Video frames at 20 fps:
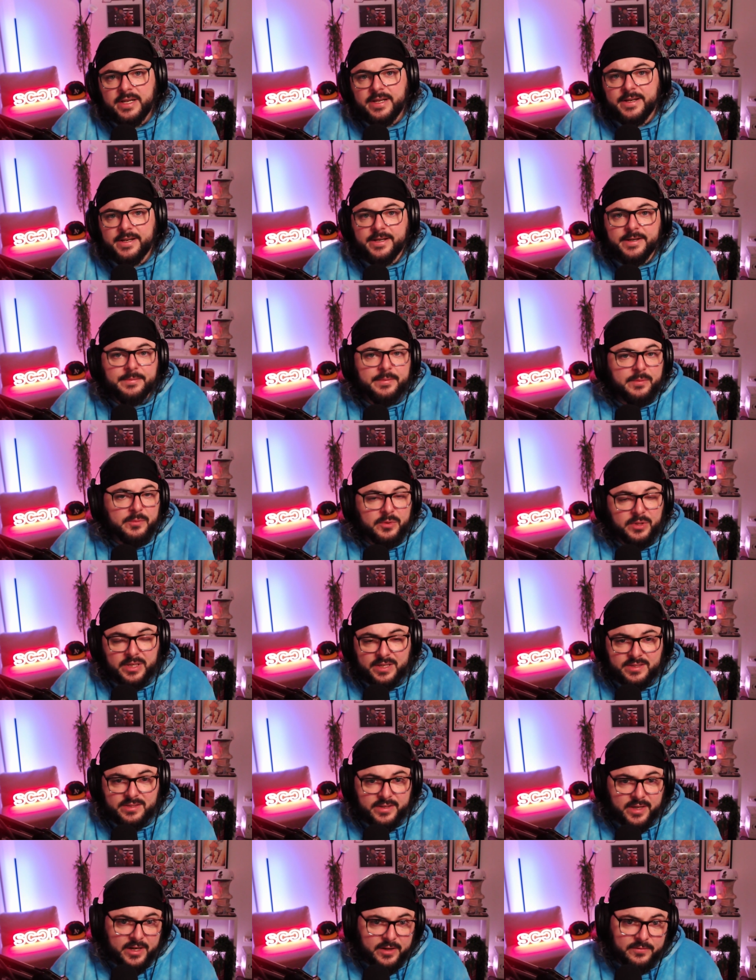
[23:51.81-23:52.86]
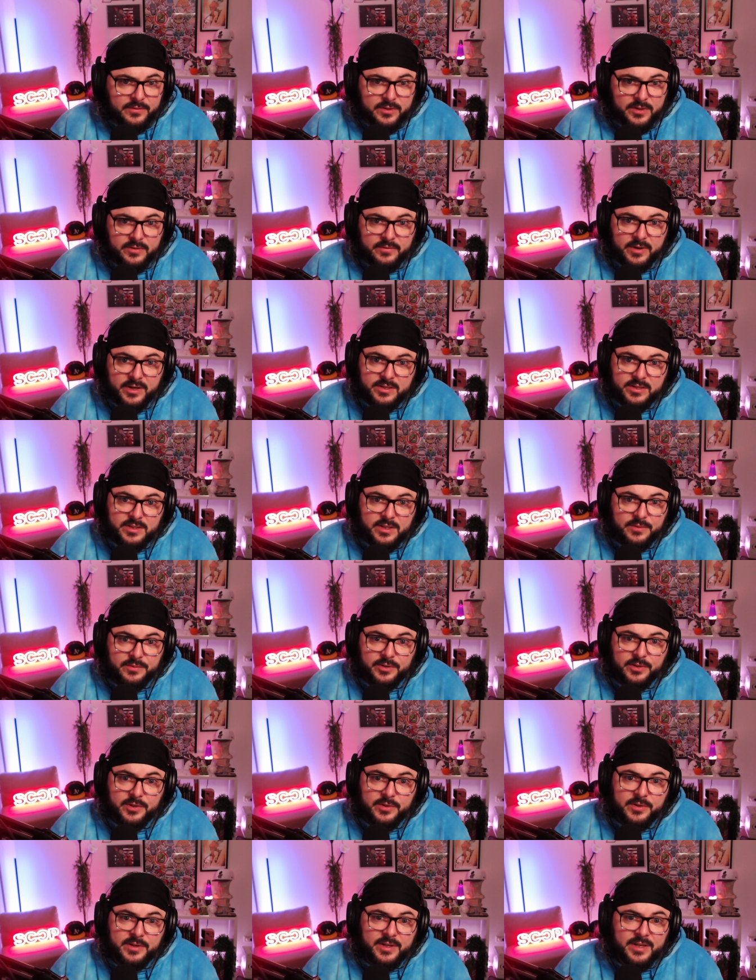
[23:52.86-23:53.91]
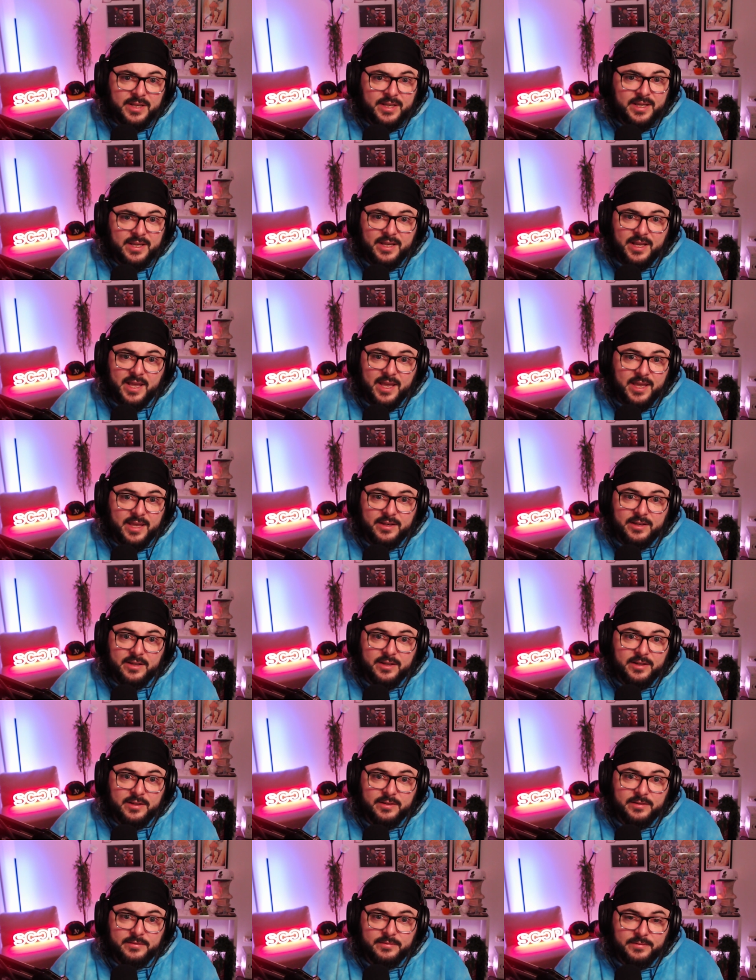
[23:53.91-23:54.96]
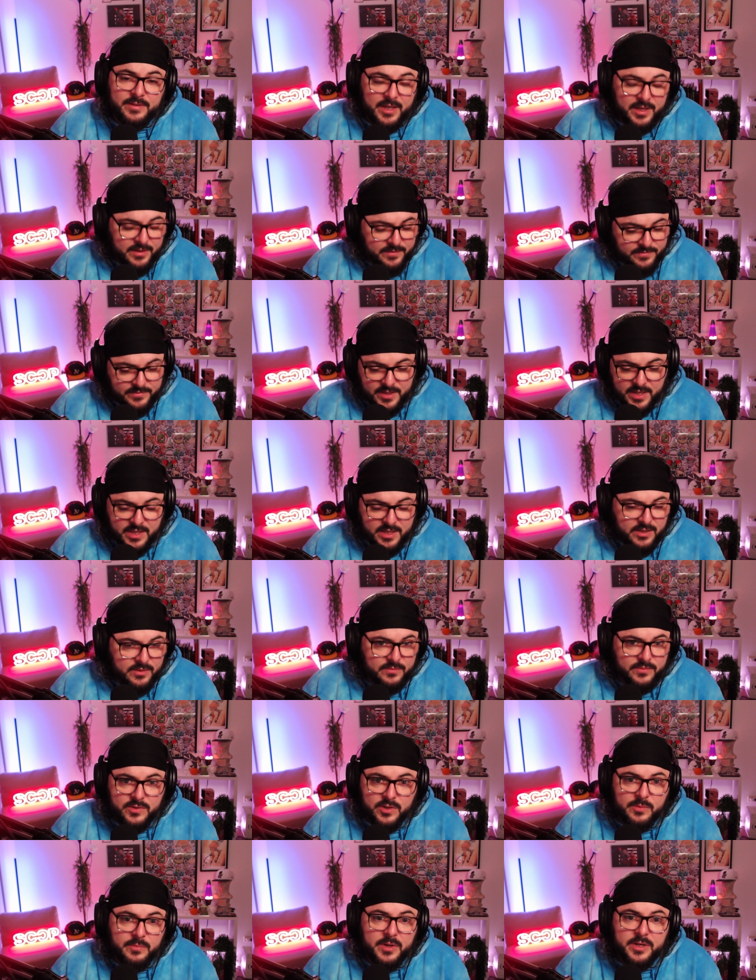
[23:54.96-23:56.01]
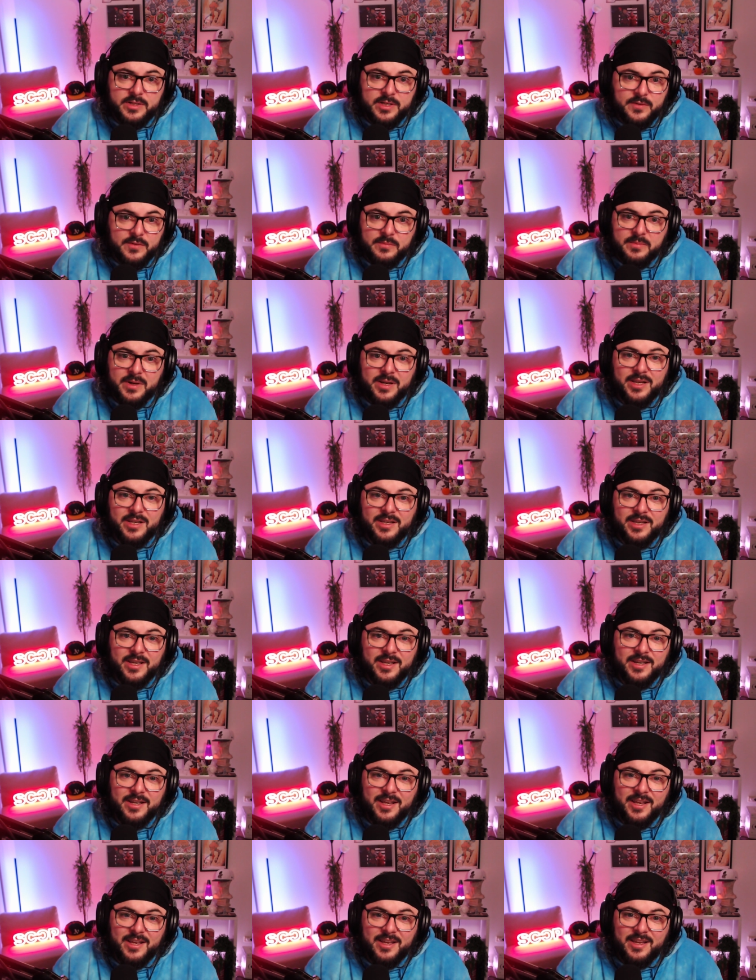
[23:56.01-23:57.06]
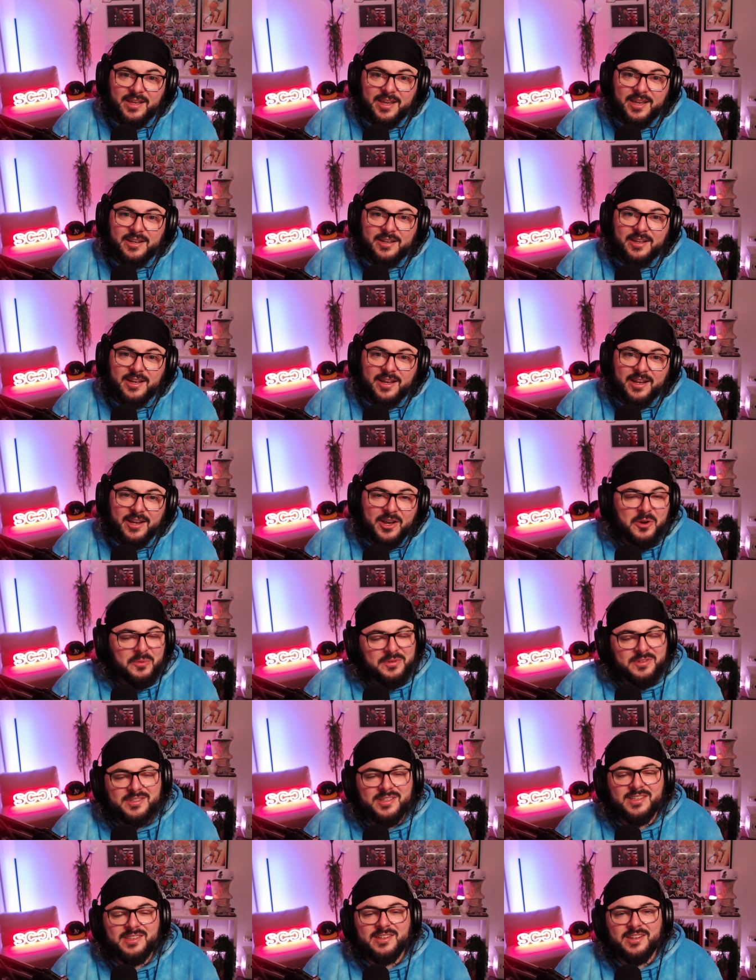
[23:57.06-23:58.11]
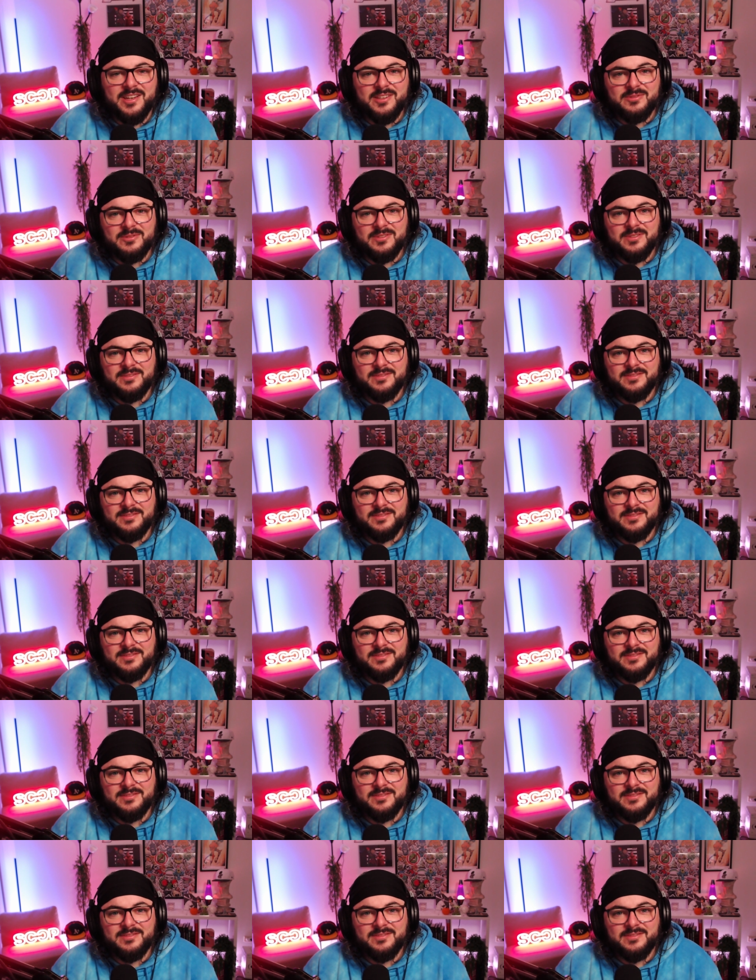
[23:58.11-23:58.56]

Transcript: Um, I'm really excited for the direction that we're going. And uh, yeah, Thank you so much to everybody again, and I hope to see you in the next one.